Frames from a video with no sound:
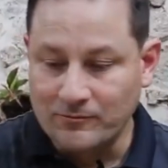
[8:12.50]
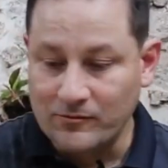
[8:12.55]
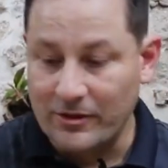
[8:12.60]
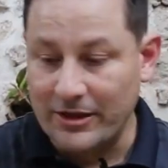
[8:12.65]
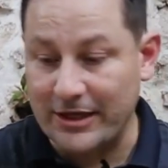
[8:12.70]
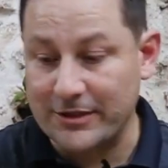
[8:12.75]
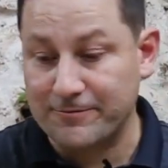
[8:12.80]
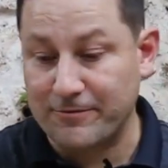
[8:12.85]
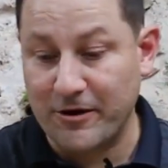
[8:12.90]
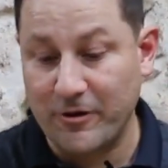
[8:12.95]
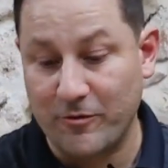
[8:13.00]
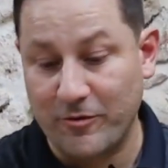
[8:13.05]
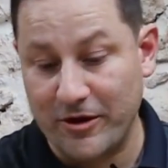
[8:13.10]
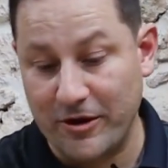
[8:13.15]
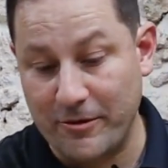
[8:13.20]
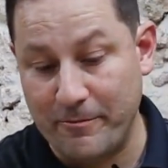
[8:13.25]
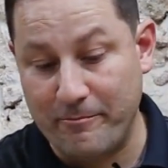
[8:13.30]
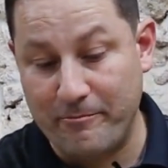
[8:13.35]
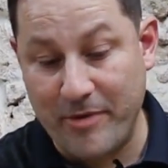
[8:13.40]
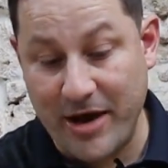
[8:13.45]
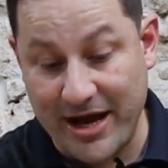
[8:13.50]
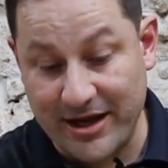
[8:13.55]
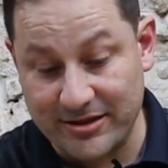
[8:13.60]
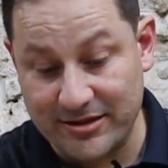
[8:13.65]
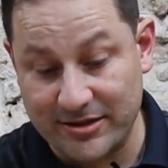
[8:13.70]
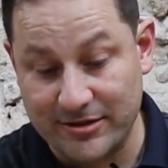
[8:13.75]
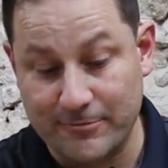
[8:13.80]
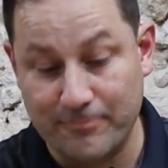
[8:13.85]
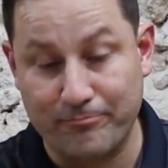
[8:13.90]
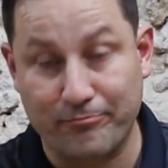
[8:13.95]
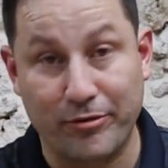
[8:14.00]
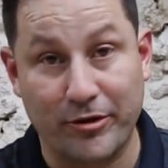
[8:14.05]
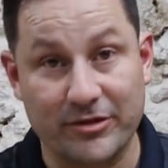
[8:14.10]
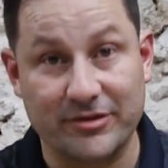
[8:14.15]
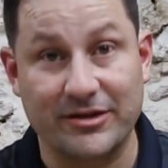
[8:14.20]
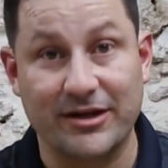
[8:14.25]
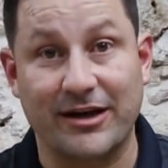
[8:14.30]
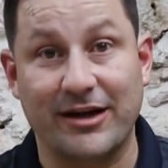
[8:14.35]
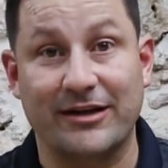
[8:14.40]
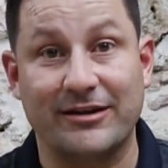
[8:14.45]
that's probably one of the best
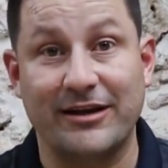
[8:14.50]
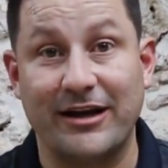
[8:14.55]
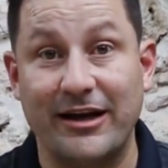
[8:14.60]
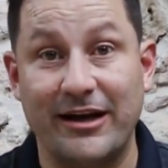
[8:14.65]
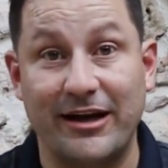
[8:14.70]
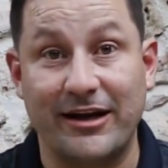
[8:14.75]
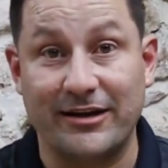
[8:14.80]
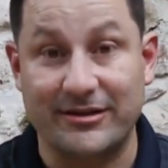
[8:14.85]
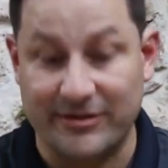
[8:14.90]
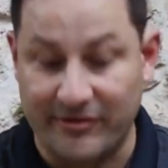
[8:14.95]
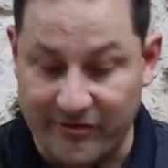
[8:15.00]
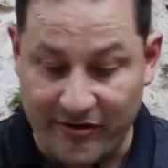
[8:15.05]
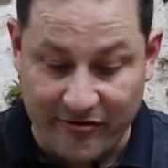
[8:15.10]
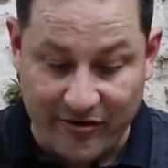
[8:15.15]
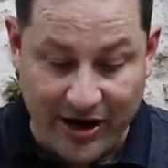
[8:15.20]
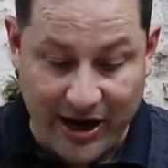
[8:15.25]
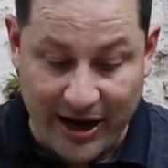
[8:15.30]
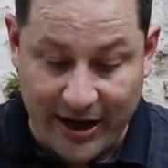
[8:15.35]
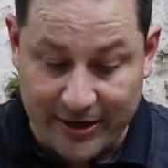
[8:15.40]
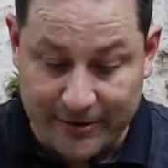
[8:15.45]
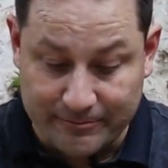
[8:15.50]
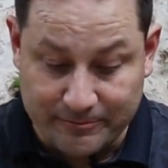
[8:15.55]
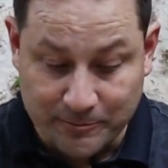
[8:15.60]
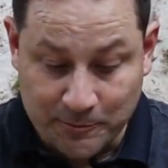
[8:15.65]
posta cartageneras I've ever had.